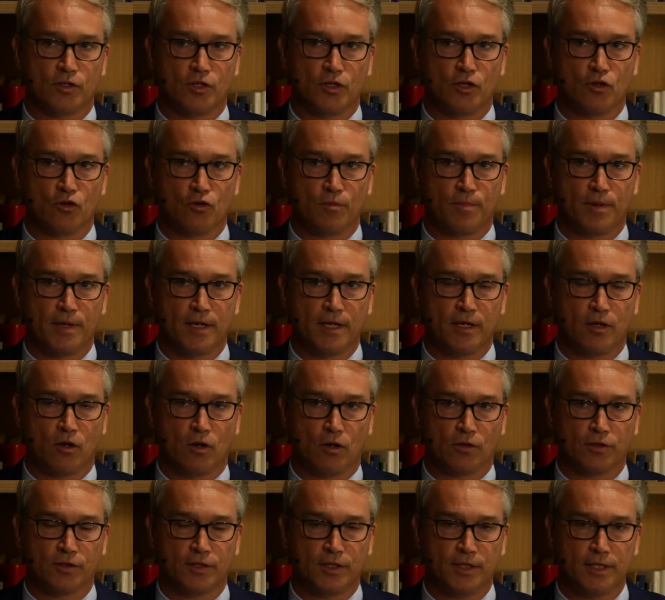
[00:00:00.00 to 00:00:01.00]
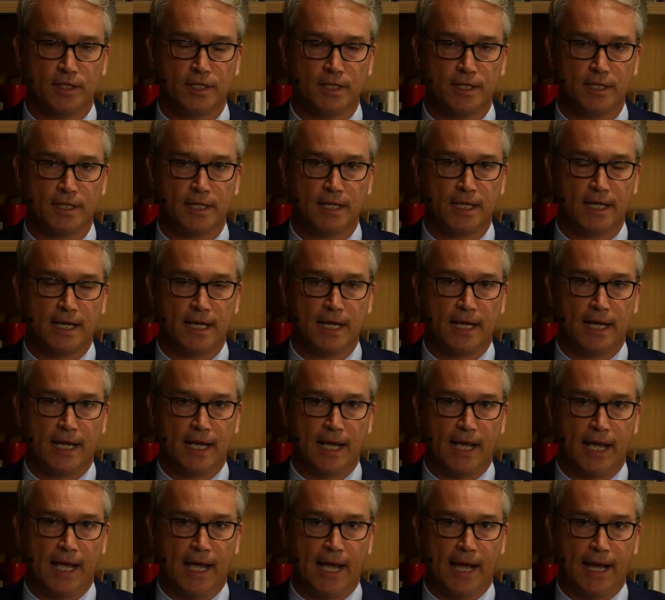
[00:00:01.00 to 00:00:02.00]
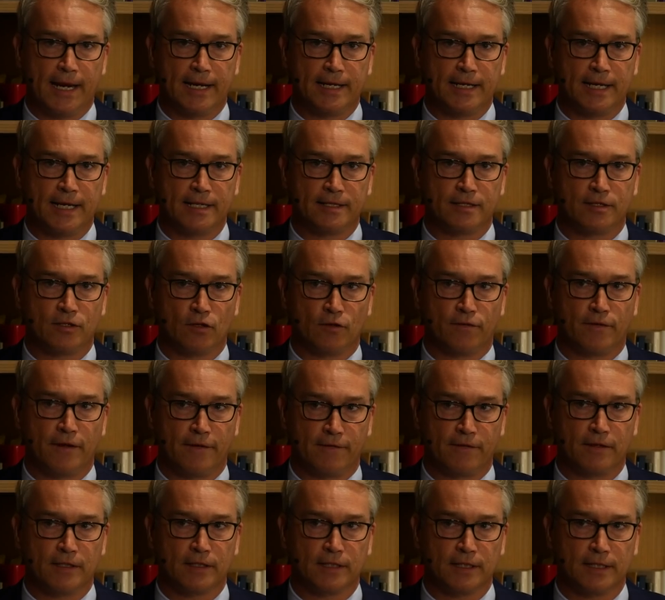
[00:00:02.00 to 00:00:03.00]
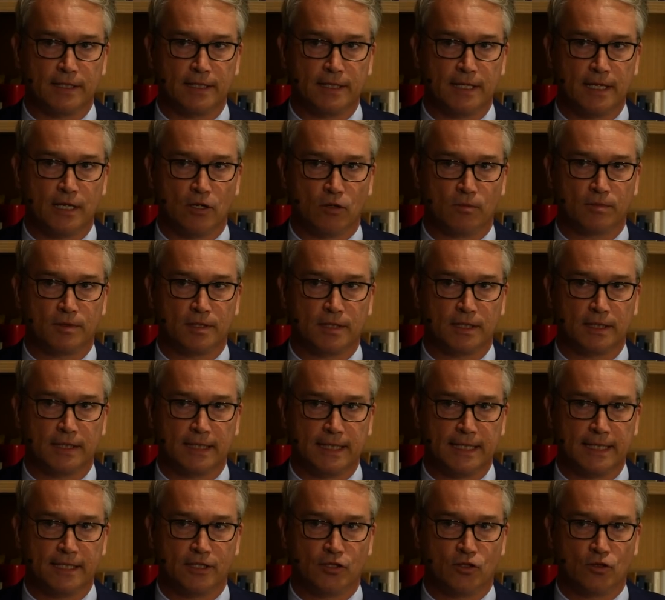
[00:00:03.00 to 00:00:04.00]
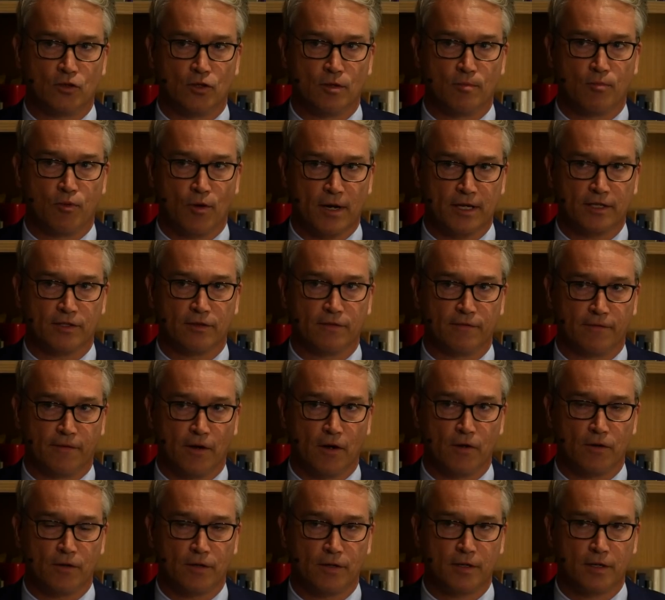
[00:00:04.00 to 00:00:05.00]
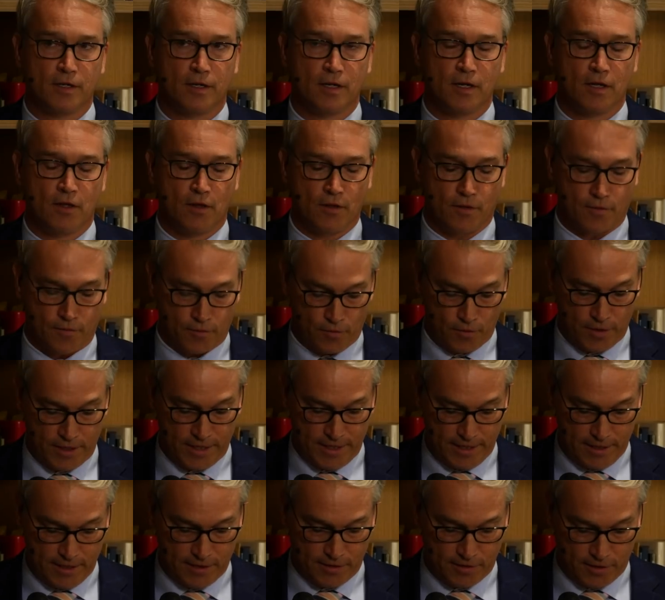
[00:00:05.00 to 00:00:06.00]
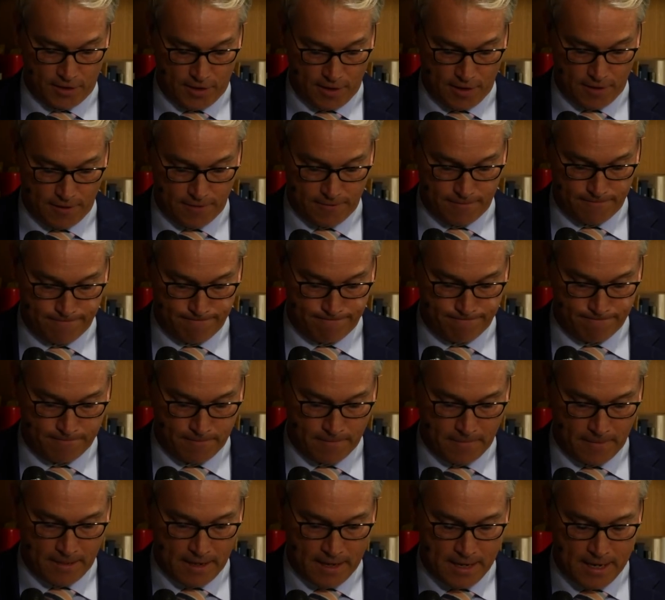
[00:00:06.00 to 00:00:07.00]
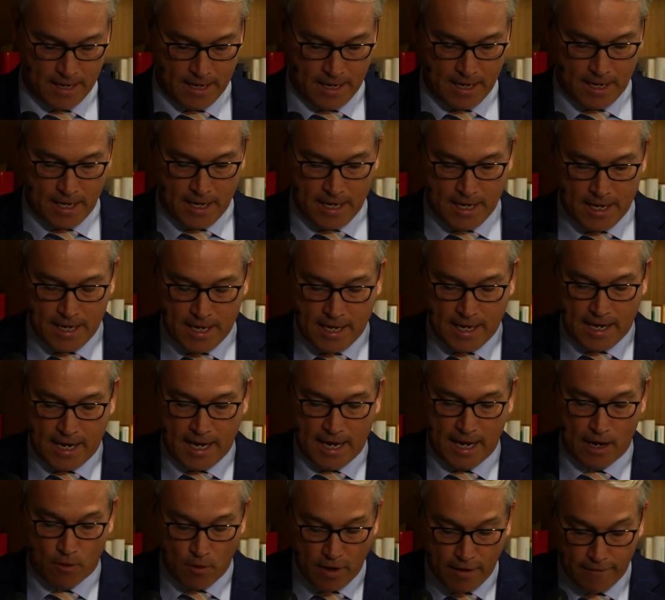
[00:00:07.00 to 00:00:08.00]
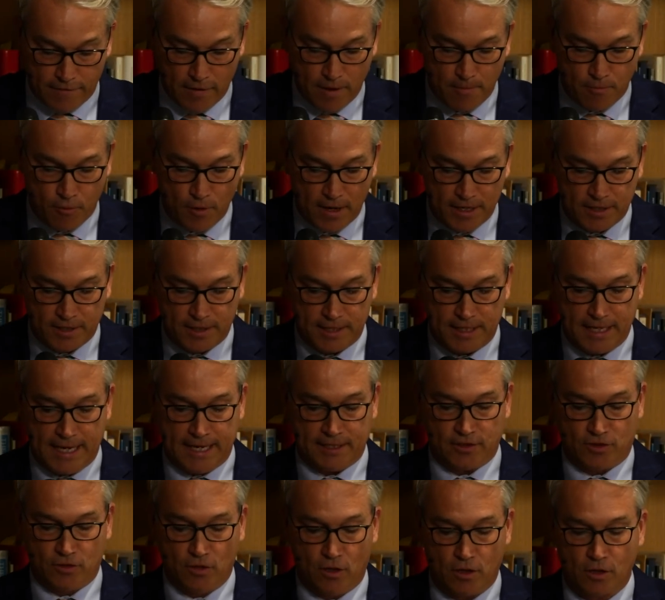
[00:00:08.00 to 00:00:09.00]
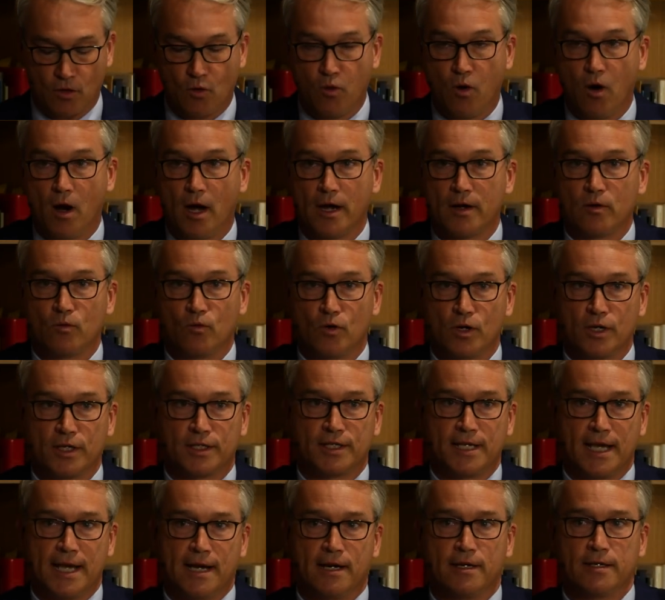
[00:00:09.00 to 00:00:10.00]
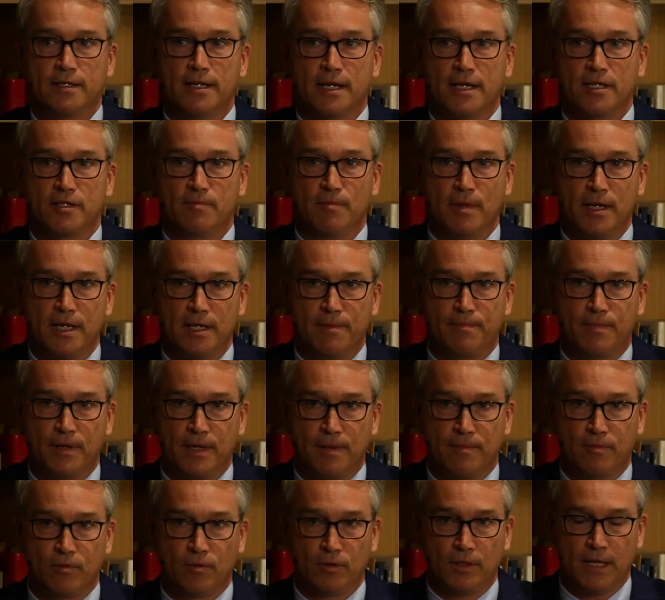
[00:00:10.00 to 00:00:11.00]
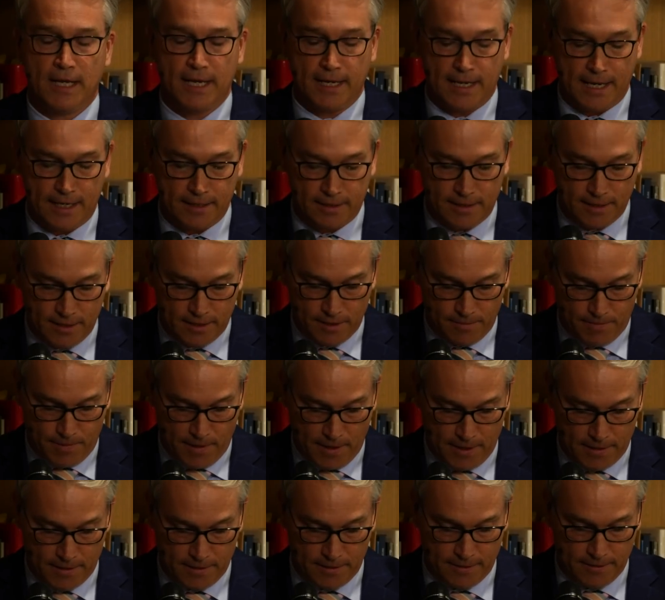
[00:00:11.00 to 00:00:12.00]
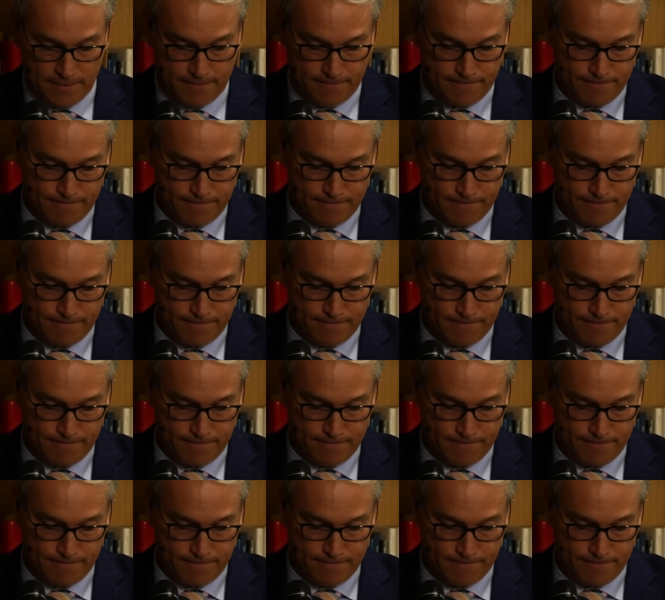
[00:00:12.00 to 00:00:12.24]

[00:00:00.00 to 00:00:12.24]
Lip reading: the European continent. And it has self-evidently helped lead to the Brexit vote 3 years ago. However, Brexit has not quite worked out as many people had anticipated.